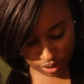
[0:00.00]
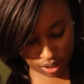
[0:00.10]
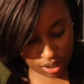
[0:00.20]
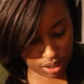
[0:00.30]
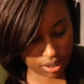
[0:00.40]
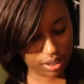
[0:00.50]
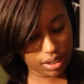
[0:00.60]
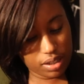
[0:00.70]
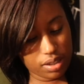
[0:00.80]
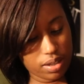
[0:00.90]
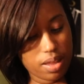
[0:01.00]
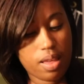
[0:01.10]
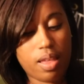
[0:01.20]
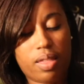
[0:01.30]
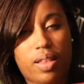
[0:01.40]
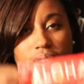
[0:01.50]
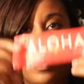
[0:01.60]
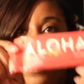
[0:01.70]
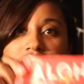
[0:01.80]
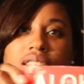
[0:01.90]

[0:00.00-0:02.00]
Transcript: Uh, this is